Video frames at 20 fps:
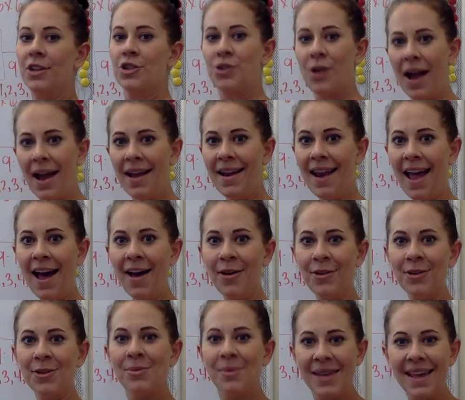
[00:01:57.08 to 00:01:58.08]
Try it
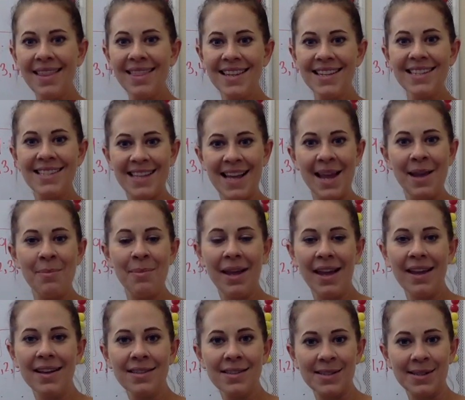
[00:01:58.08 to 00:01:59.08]
out. You get the same
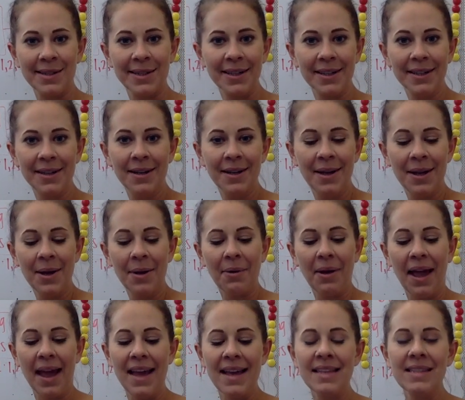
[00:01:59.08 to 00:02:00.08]
answer.
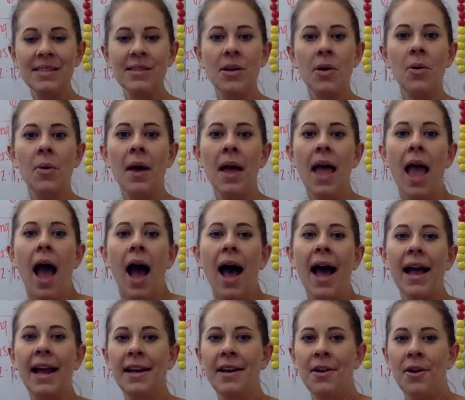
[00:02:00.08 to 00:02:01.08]
Okay, so
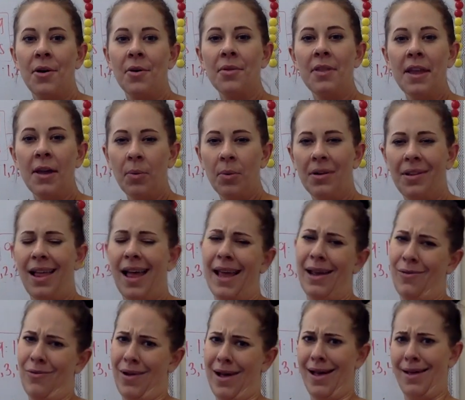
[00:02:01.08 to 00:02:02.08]
I know that we're
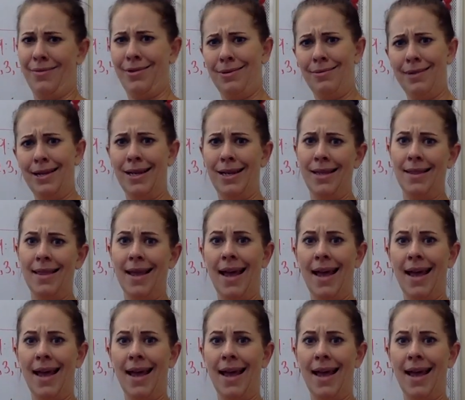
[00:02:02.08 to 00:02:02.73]
like, why would we need